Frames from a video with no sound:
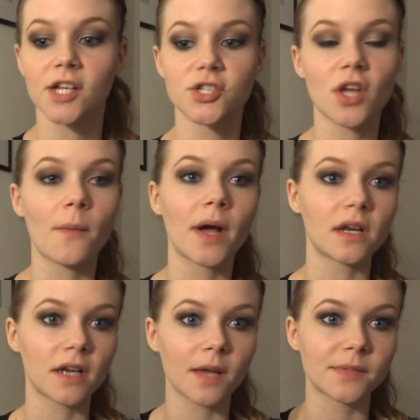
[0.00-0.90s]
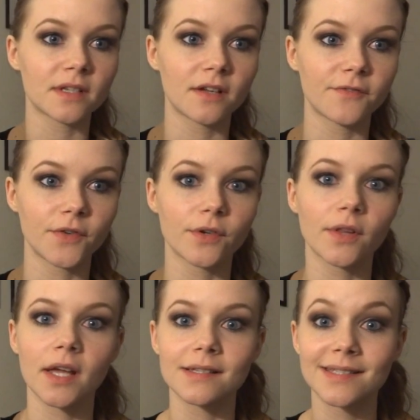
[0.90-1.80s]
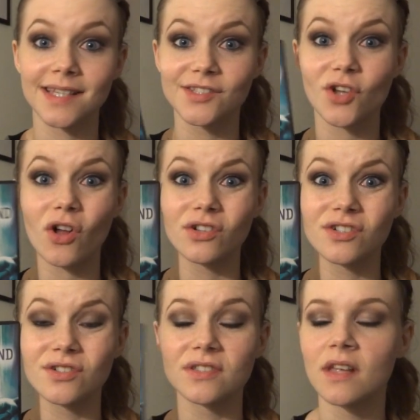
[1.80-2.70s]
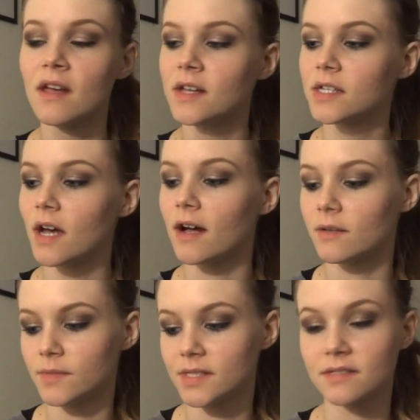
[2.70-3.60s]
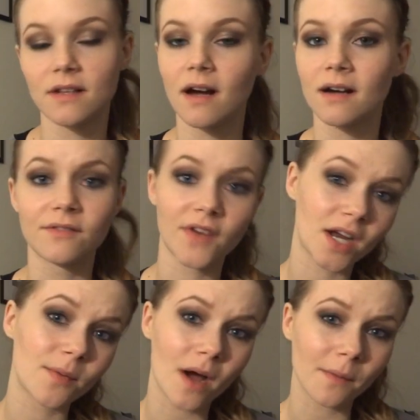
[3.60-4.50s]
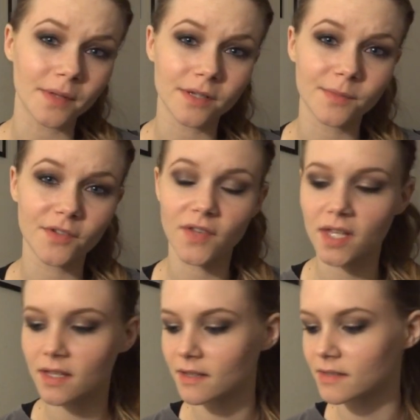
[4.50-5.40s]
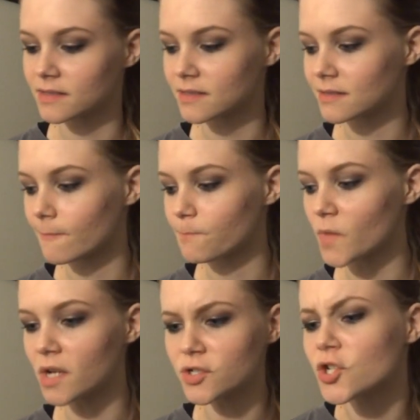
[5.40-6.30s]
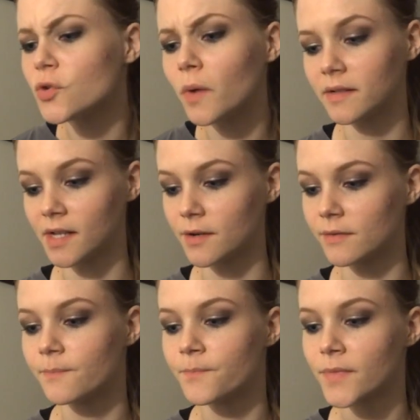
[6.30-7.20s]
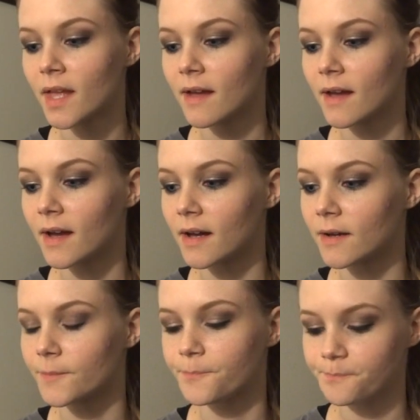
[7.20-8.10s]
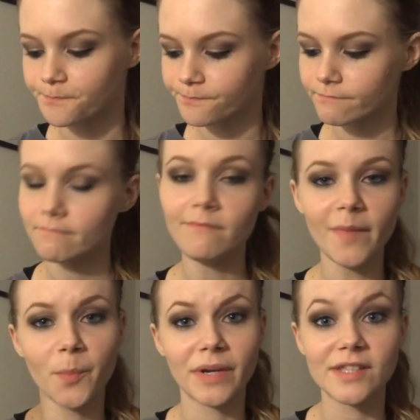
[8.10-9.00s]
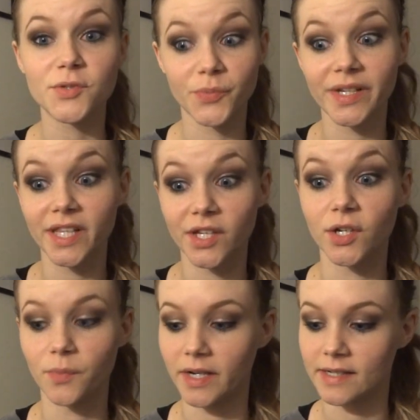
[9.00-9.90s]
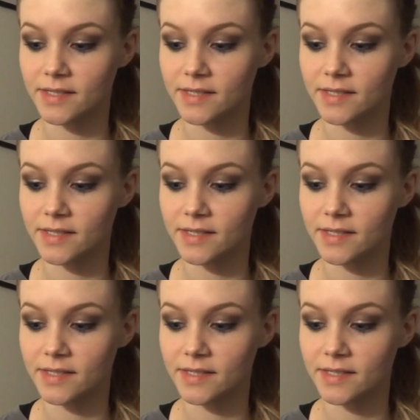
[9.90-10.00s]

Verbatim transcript: I just got mine on Amazon for like six dollars. Um, it's not a very popular movie. It's not too well known, um, but it's a really good one.